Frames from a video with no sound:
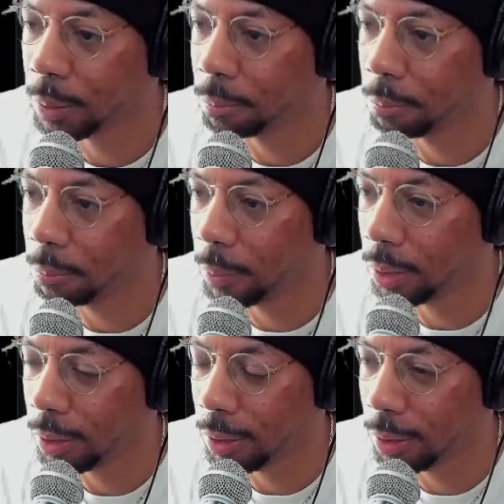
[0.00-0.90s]

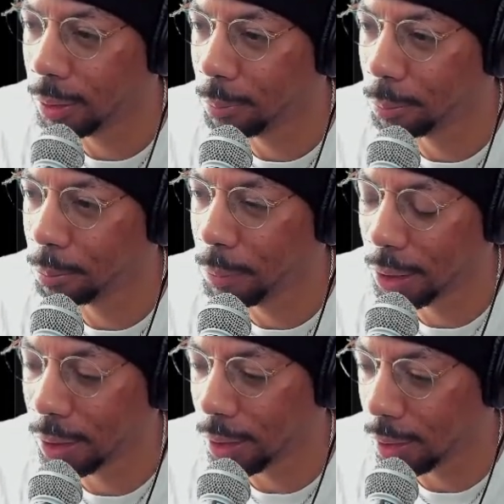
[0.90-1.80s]

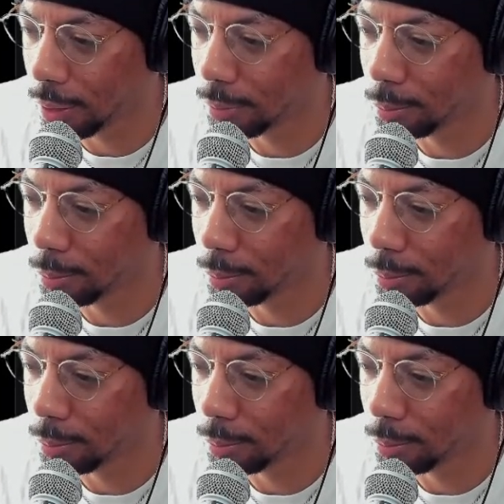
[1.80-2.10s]
Mickey.